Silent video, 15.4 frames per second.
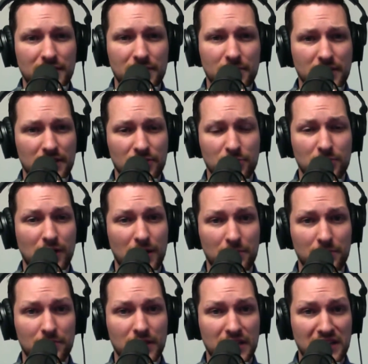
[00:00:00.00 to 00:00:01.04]
debugging this
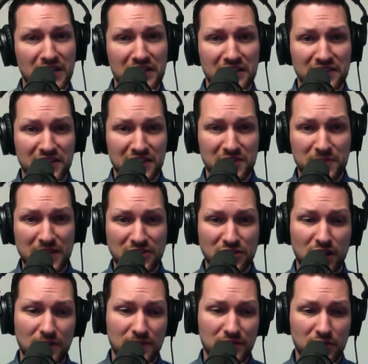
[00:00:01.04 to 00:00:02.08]
problem in this kind of space
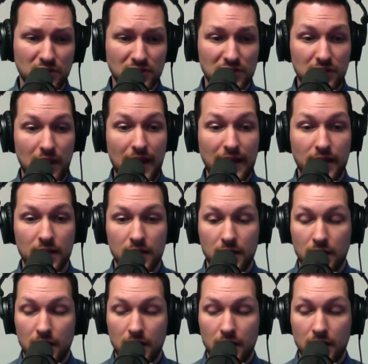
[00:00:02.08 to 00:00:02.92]
often looks like